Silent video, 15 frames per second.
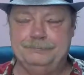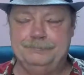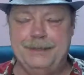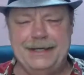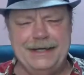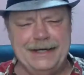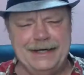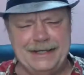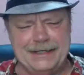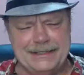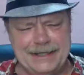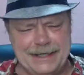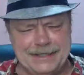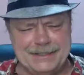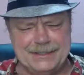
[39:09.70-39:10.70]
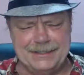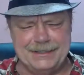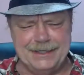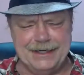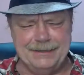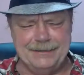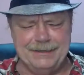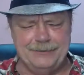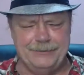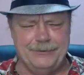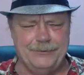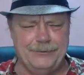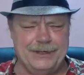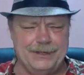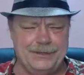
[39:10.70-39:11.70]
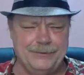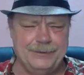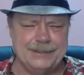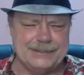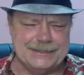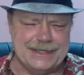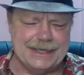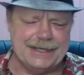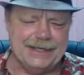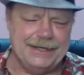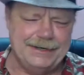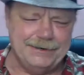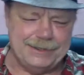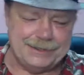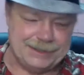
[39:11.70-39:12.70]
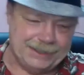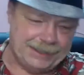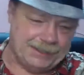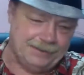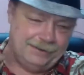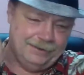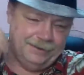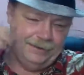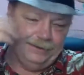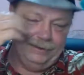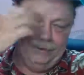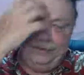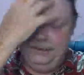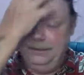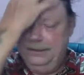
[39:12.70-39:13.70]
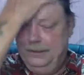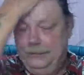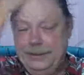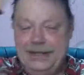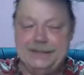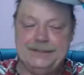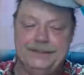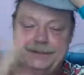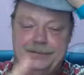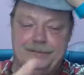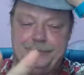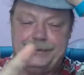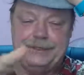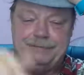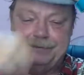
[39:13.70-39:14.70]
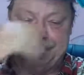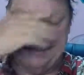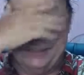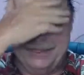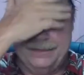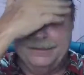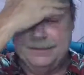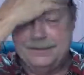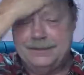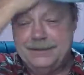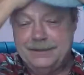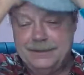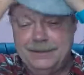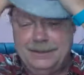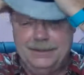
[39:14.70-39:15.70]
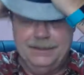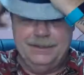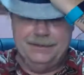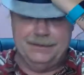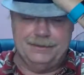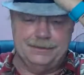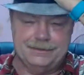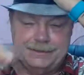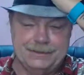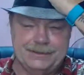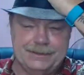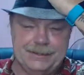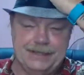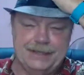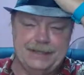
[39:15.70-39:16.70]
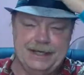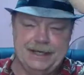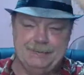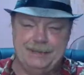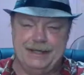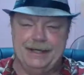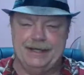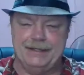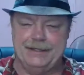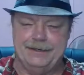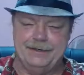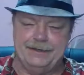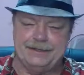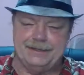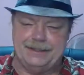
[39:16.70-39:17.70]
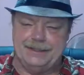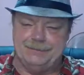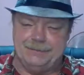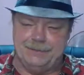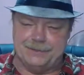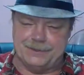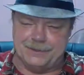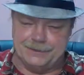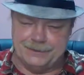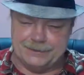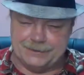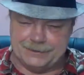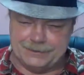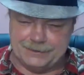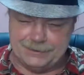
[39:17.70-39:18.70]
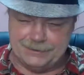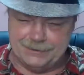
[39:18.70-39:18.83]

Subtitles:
paid any attention that we do a secondary channel, we actually do 3 different channels. You see Cindy comment on here is Team Row Shorts.